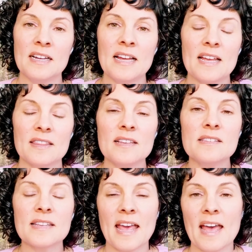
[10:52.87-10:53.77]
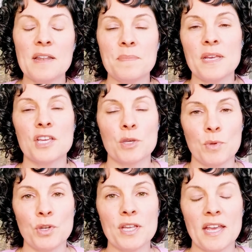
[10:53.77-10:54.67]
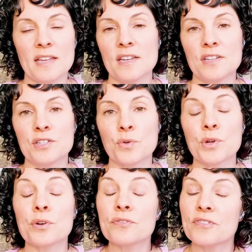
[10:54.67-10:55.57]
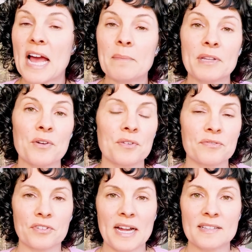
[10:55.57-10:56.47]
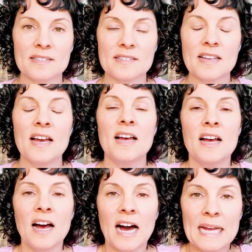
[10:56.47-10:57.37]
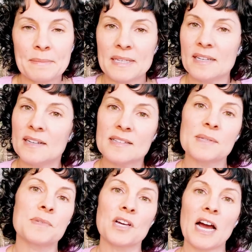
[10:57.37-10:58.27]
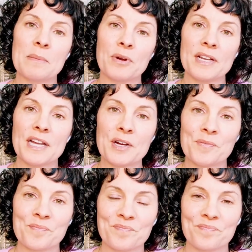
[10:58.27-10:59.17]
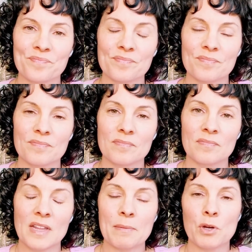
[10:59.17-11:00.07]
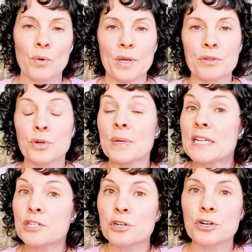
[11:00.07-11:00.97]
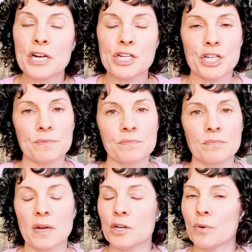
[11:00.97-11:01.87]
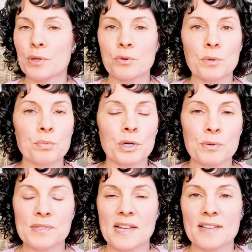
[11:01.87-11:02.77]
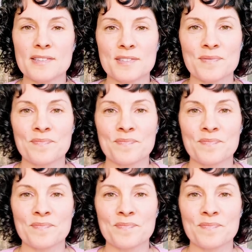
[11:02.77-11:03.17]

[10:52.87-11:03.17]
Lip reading: And this can be communicating to your family or friends, I'm needing some time right now. I'm going through an integration. I'm going through a process.